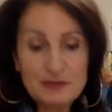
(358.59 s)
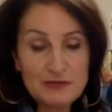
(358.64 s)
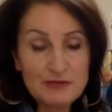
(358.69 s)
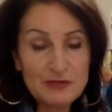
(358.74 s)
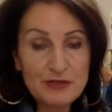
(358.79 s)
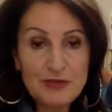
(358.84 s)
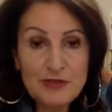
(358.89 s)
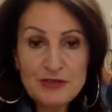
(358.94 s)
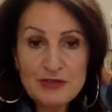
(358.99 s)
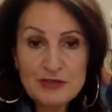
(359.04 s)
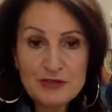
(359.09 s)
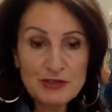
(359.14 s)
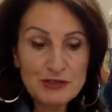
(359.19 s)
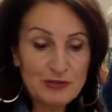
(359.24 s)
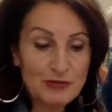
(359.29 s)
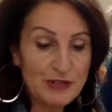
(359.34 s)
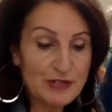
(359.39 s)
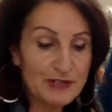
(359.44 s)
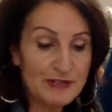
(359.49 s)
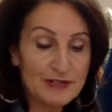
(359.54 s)
use the
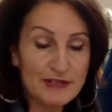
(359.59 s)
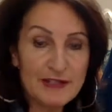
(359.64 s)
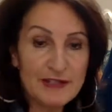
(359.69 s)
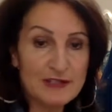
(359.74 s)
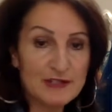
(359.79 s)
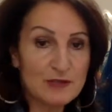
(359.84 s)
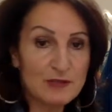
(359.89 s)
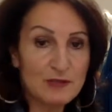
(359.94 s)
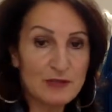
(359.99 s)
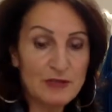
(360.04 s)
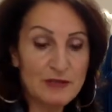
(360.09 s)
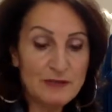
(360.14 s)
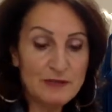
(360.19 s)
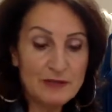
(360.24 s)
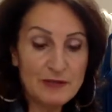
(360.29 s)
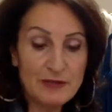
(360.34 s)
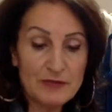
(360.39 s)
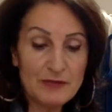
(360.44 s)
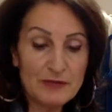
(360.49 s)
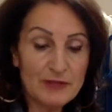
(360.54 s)
dress as well.
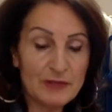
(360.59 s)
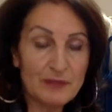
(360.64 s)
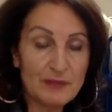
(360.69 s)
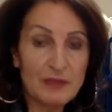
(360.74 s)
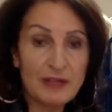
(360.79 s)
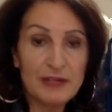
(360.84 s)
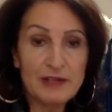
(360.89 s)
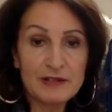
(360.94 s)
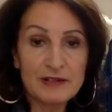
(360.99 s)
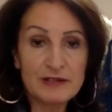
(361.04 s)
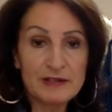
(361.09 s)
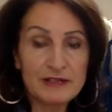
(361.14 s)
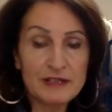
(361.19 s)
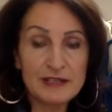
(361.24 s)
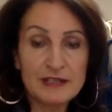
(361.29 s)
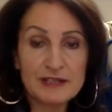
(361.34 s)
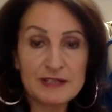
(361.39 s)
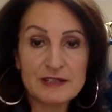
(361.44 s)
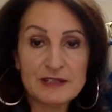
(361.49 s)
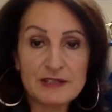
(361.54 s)
The pattern
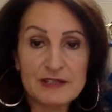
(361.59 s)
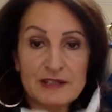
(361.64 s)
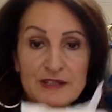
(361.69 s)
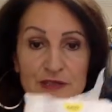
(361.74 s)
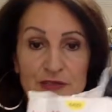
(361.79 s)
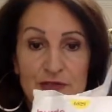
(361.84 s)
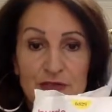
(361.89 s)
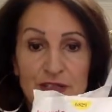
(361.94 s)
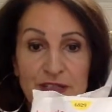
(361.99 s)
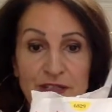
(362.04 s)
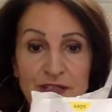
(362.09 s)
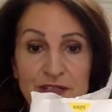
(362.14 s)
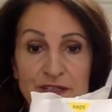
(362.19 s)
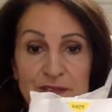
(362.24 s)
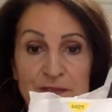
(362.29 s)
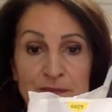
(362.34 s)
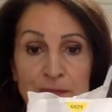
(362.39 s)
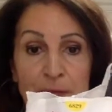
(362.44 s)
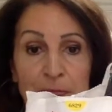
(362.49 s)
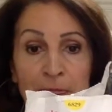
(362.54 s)
is the dress.
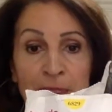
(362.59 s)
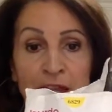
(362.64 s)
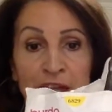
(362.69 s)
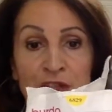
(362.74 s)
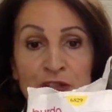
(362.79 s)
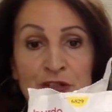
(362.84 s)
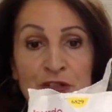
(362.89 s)
You